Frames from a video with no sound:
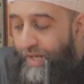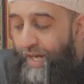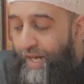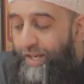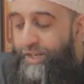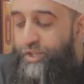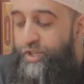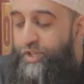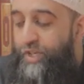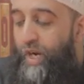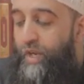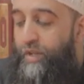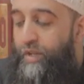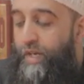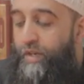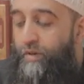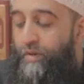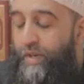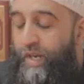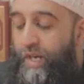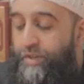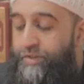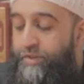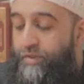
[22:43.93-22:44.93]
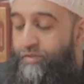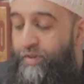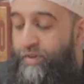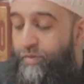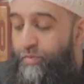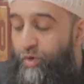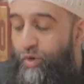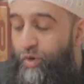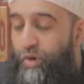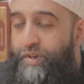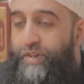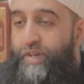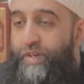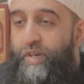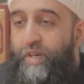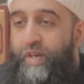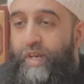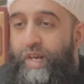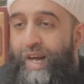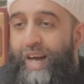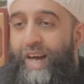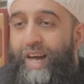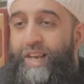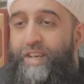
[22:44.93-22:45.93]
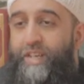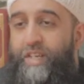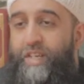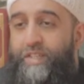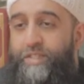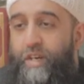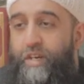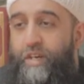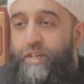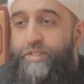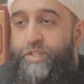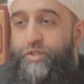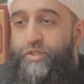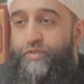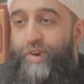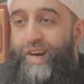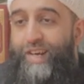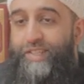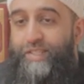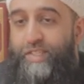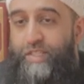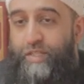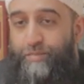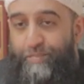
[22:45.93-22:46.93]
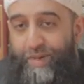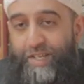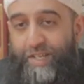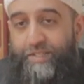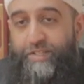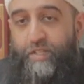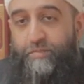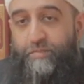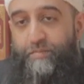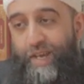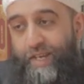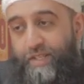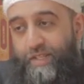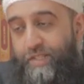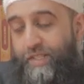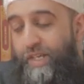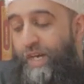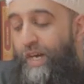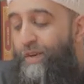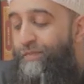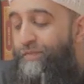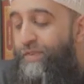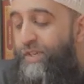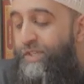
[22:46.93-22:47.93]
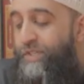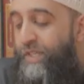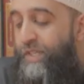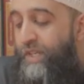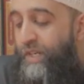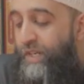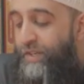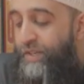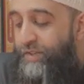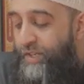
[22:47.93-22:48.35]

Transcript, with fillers: And inshallah he'll get the reward. And as long as he tries his best and makes the effort,